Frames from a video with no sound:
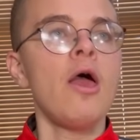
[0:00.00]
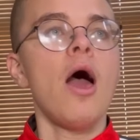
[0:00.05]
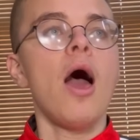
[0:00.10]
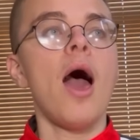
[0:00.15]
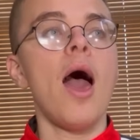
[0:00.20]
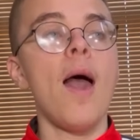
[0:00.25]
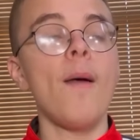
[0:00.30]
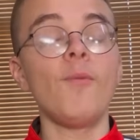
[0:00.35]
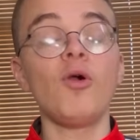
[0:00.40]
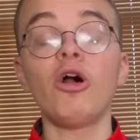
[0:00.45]

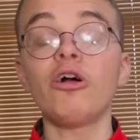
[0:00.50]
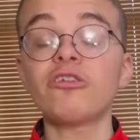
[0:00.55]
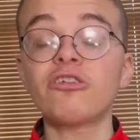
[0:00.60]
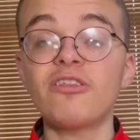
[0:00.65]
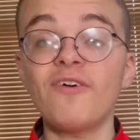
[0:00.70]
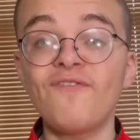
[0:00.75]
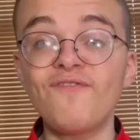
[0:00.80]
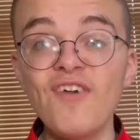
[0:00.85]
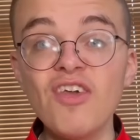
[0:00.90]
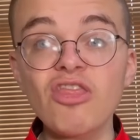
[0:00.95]
Uh, we got to the
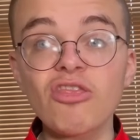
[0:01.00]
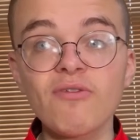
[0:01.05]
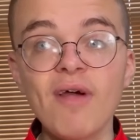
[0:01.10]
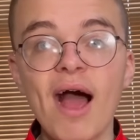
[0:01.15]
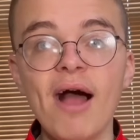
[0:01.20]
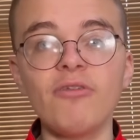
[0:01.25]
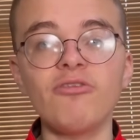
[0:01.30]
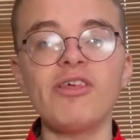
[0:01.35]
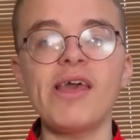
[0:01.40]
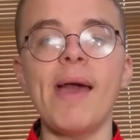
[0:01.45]
fifth
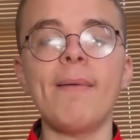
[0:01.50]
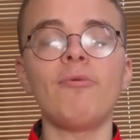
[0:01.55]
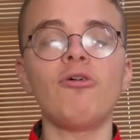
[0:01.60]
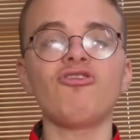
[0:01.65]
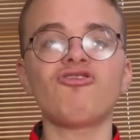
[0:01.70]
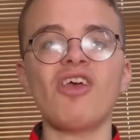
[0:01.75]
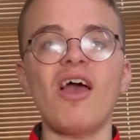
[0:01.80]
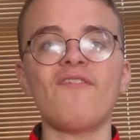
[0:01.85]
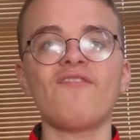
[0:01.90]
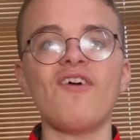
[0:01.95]
round of the Emirates
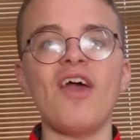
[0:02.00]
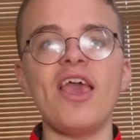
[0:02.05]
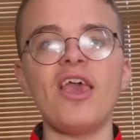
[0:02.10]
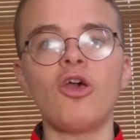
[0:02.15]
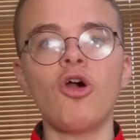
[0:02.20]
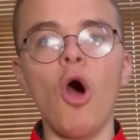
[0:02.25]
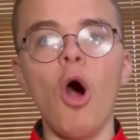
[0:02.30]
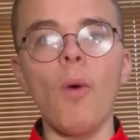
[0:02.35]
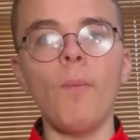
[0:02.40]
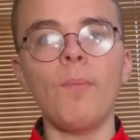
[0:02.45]
FA
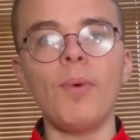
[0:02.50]
Cup.